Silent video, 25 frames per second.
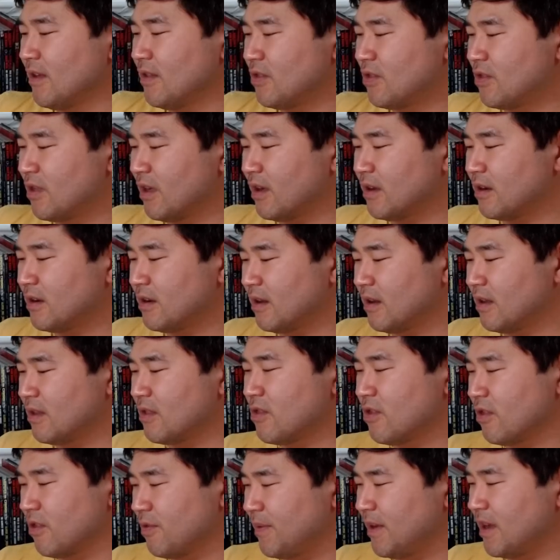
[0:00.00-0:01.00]

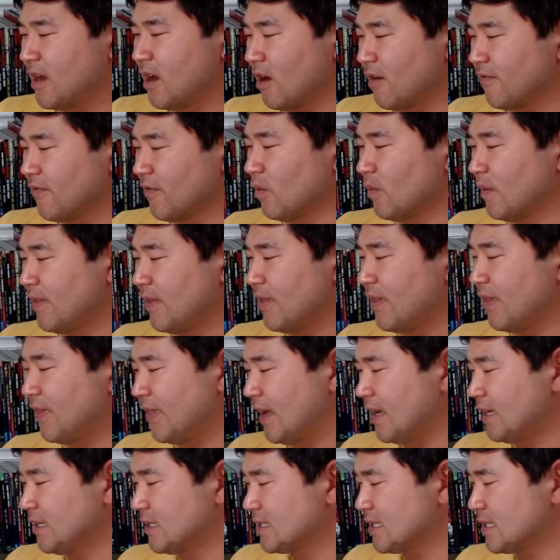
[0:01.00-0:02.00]
just be careful with the
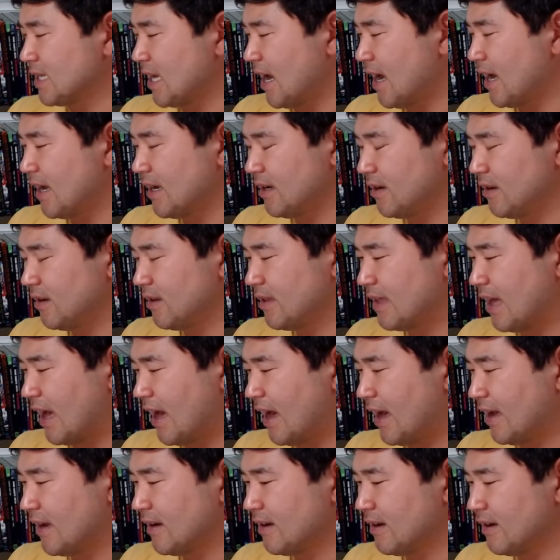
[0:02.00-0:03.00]
things that
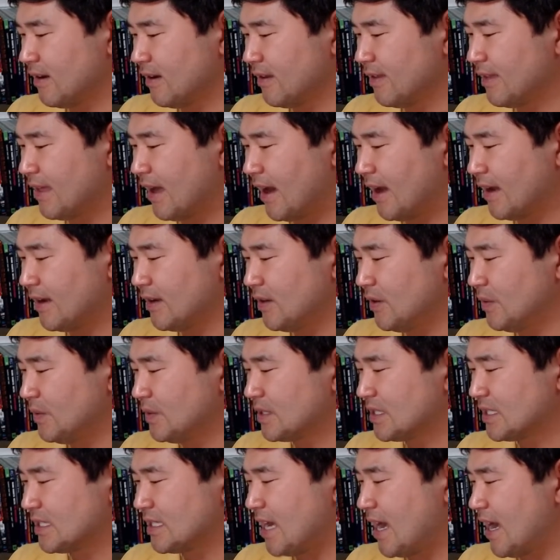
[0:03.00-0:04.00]
you
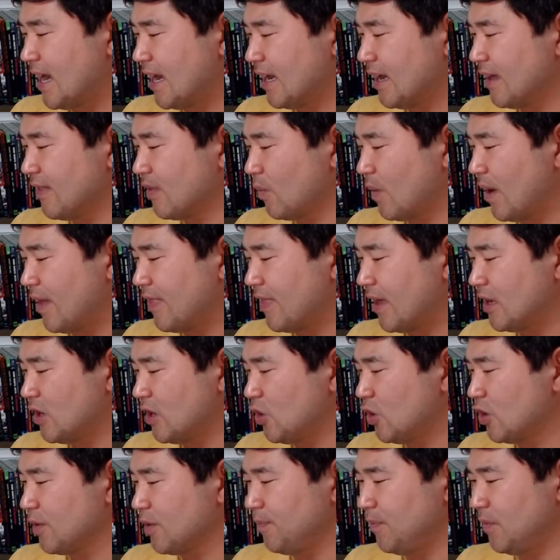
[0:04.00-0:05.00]
say and the way that
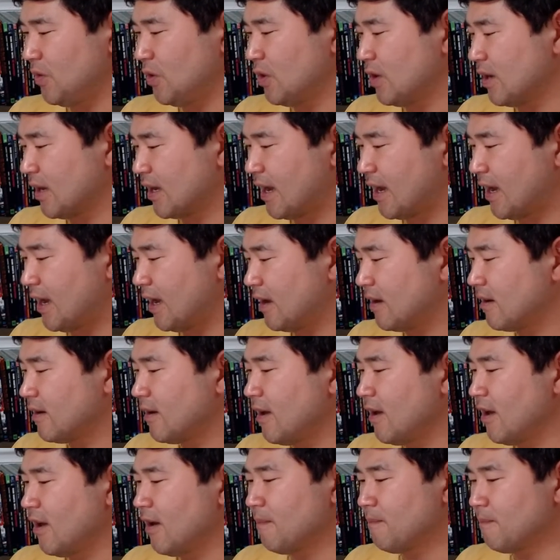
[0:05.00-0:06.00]
you communicate.
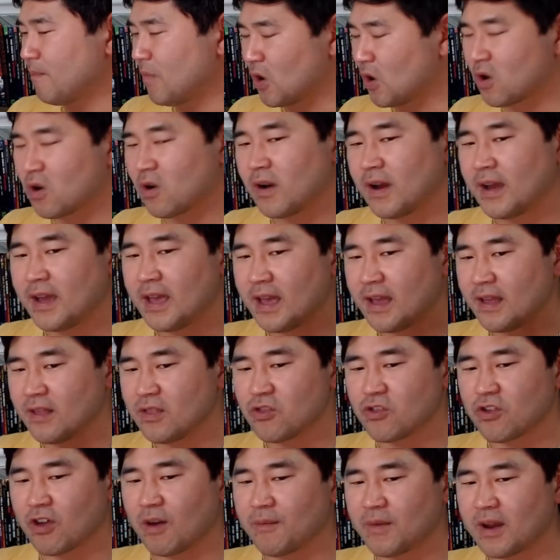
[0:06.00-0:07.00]
Mercury
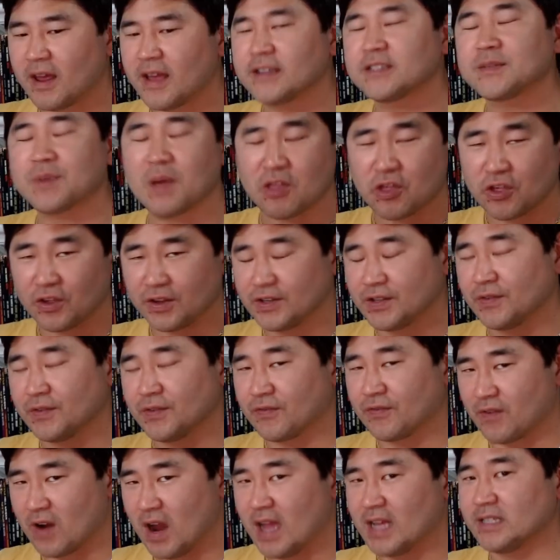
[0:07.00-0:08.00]
and Gemini, especially to
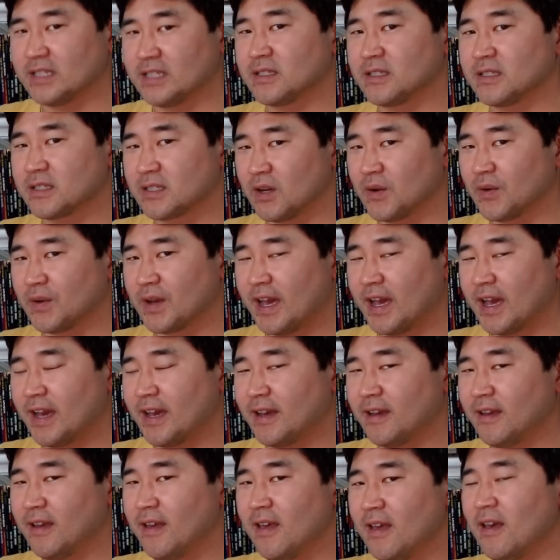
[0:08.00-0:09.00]
friends,
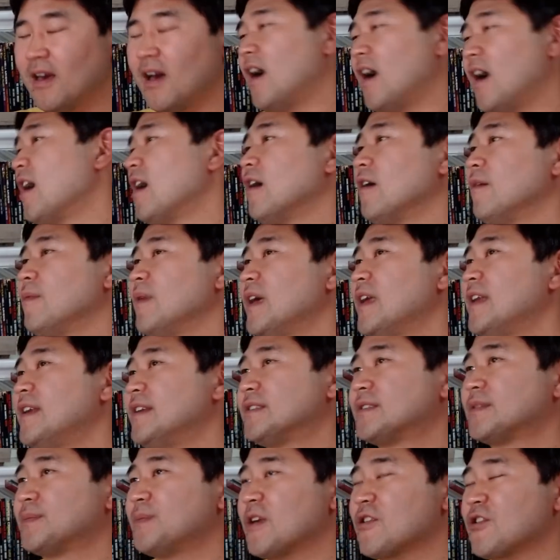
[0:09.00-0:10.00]
okay? And
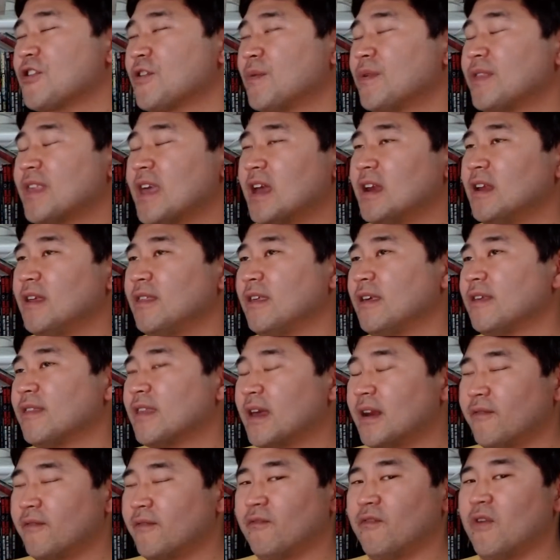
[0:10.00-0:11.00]
especially with anything
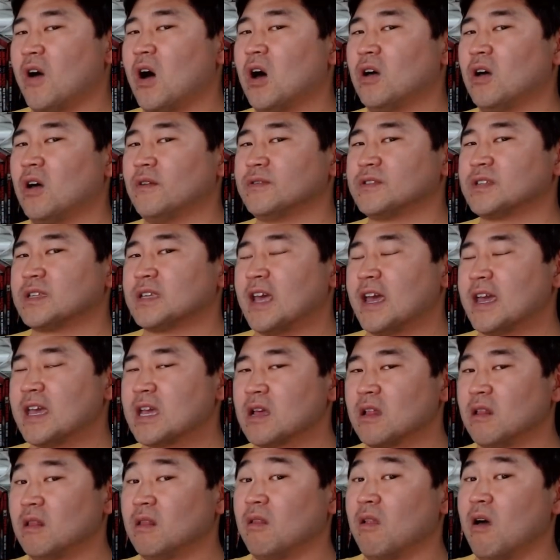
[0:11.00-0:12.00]
that involves
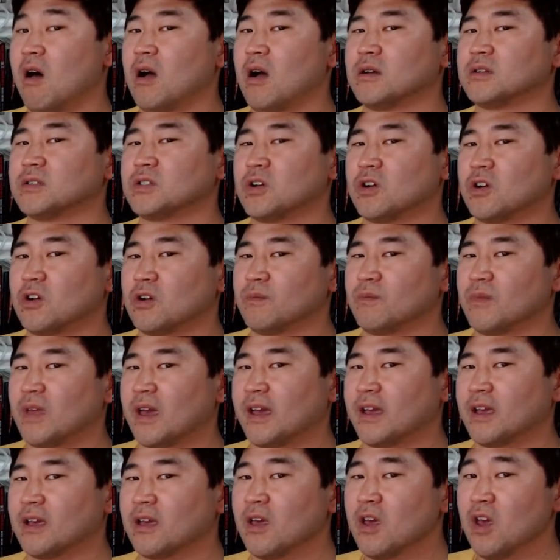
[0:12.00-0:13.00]
like long-term
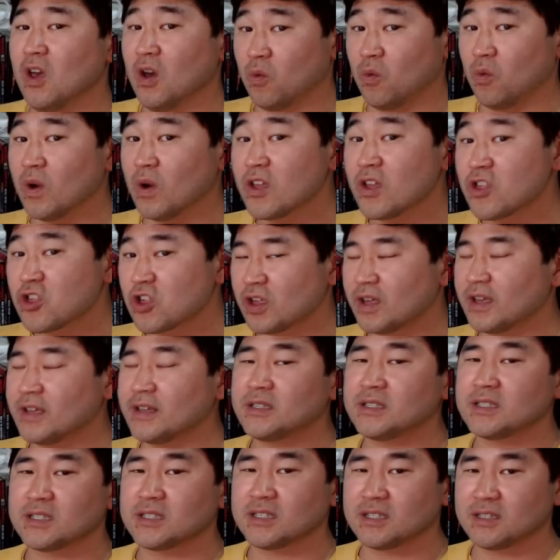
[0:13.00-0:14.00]
like
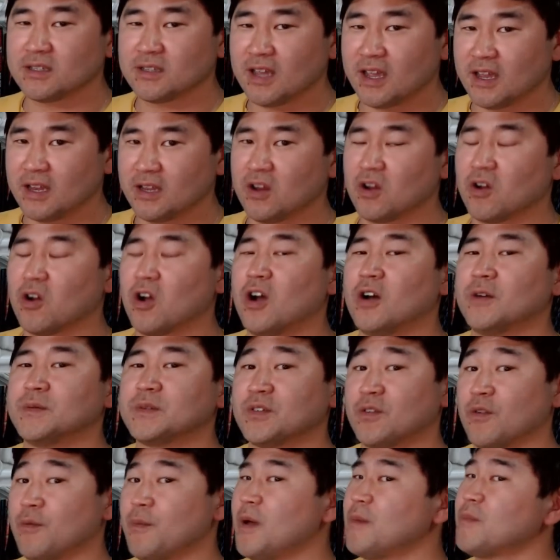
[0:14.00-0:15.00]
wishes and your
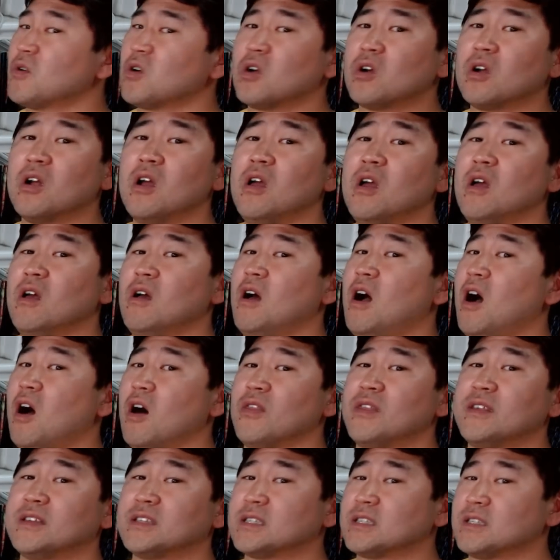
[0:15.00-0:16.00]
hopes. Remember, all
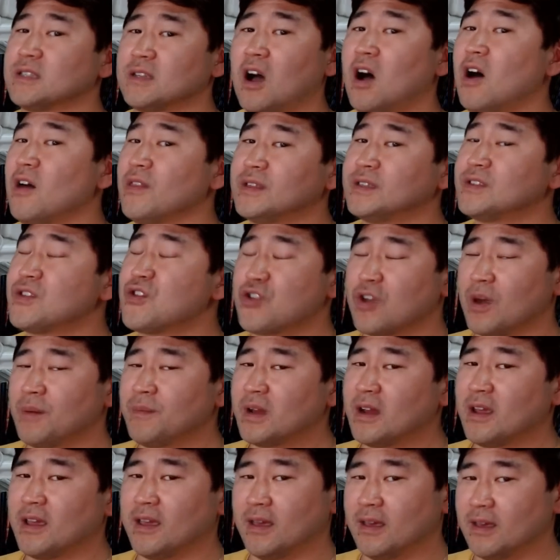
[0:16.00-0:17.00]
this
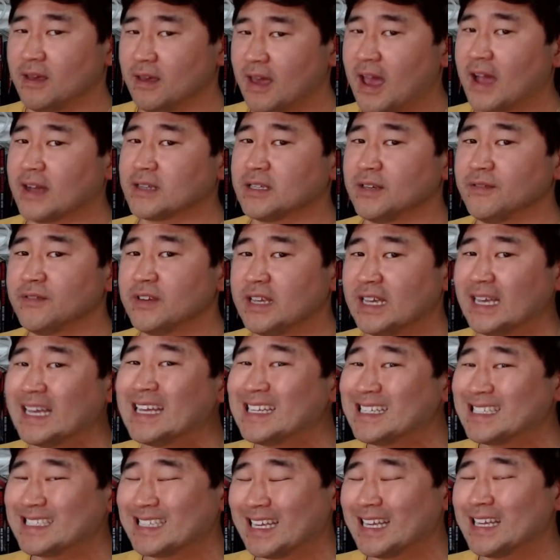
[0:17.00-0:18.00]
Gemini activity
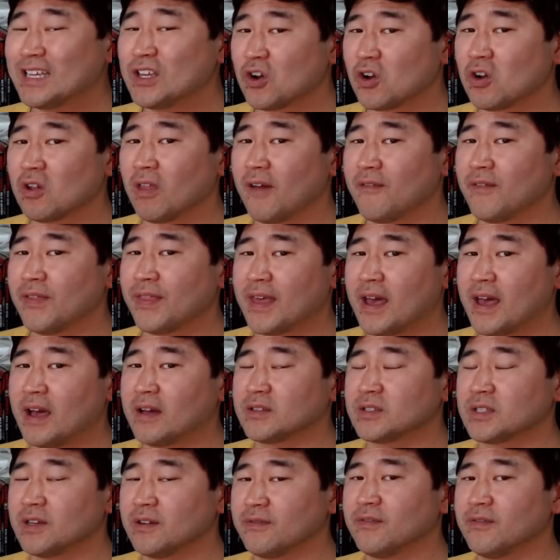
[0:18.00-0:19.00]
is in your 11th
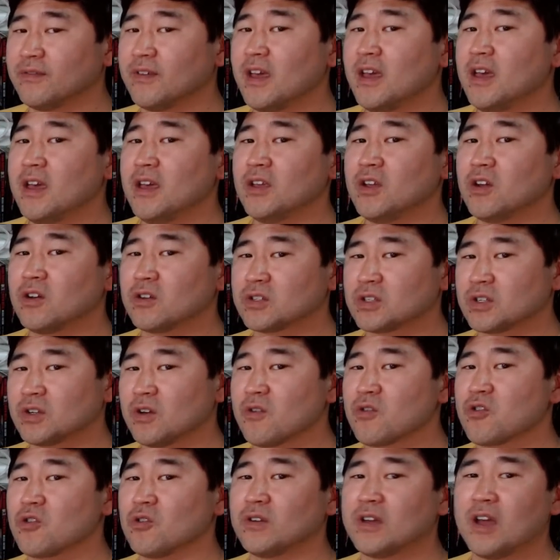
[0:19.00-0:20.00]
house of your
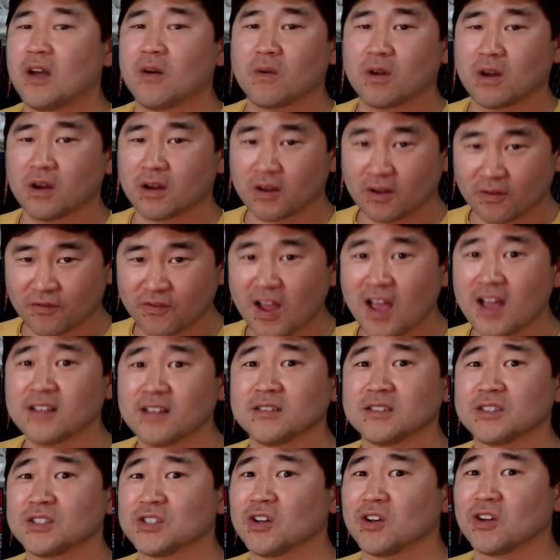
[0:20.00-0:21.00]
social network, your
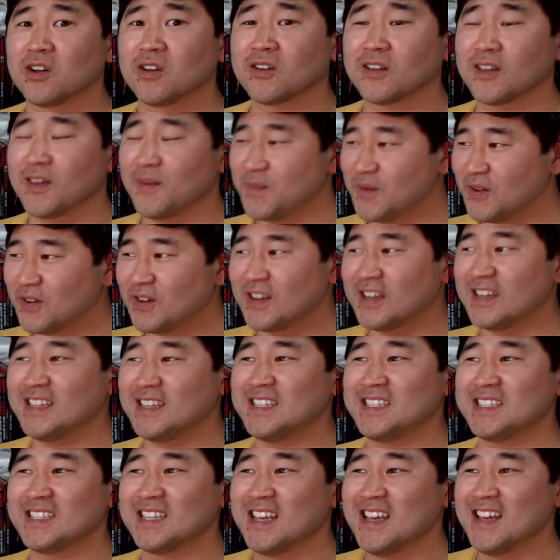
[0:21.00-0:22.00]
friends, your
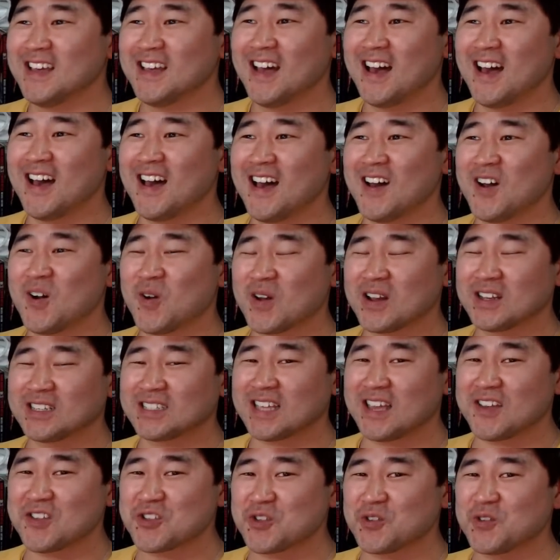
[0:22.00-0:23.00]
communities,
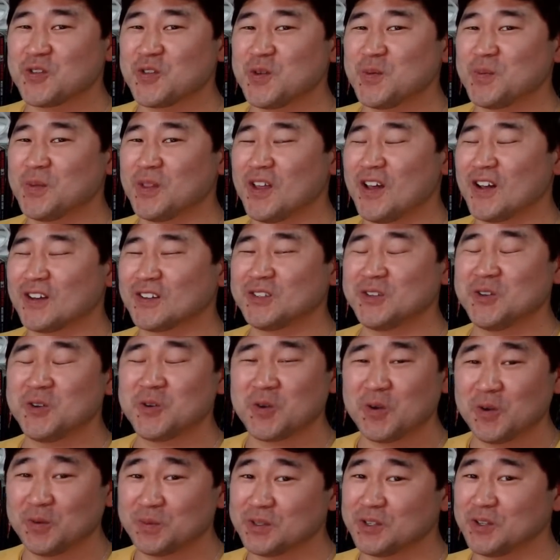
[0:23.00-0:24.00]
organizations you belong to,
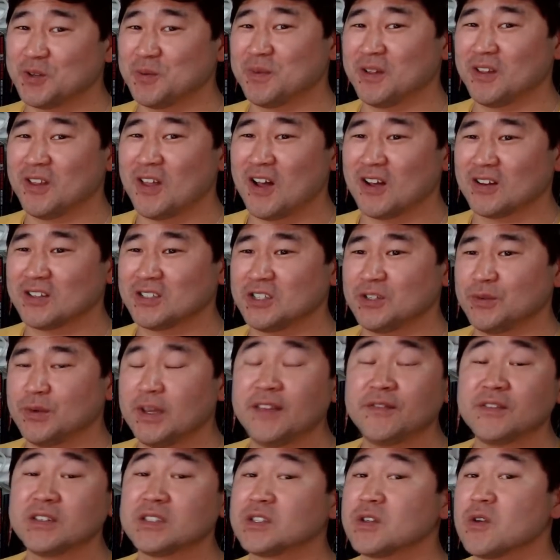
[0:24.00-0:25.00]
groups you belong to,
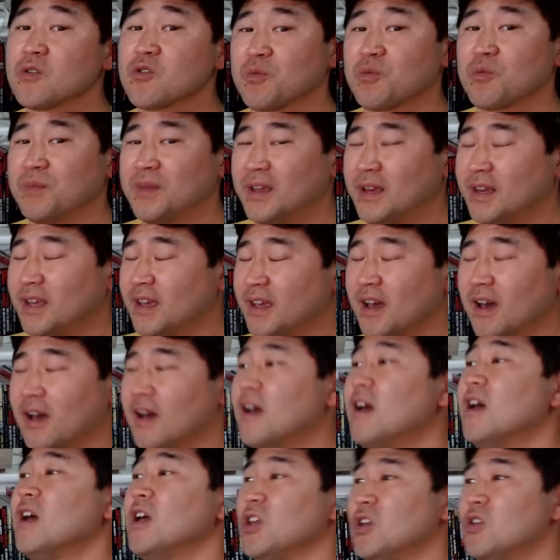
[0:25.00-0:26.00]
even social
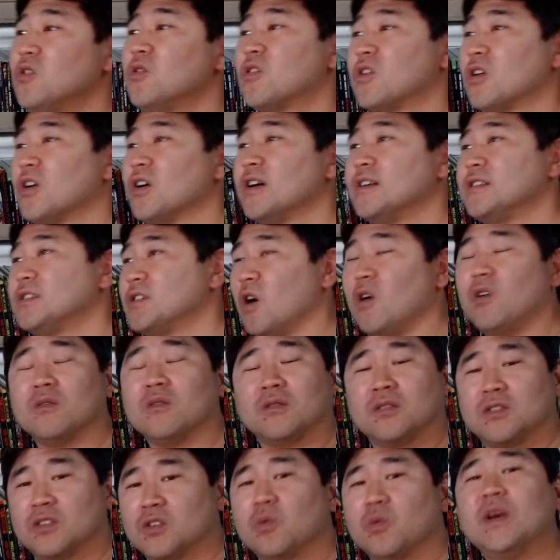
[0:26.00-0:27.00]
media. You could
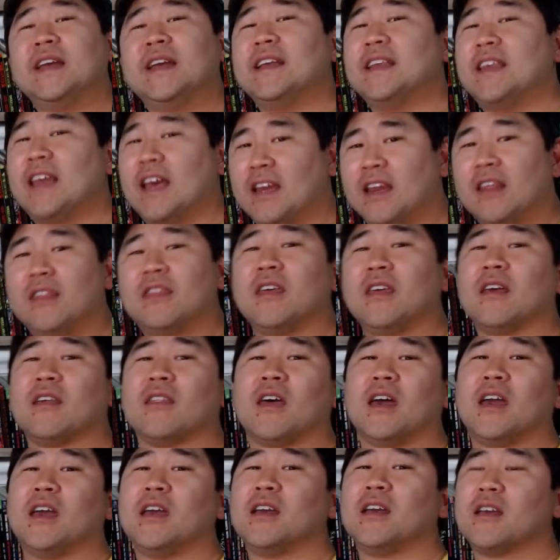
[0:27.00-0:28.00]
don't tweet anything
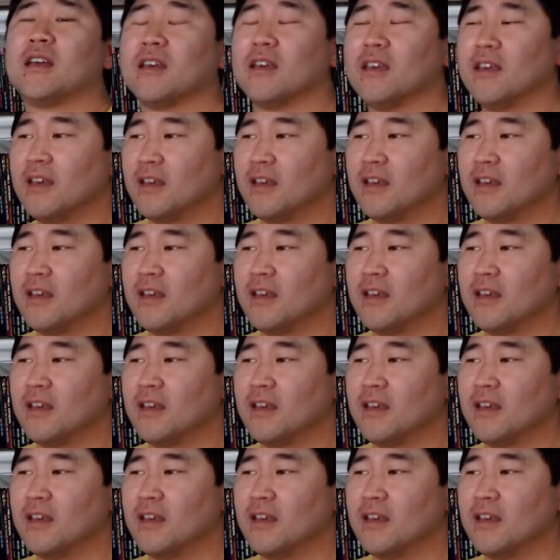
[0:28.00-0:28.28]
like,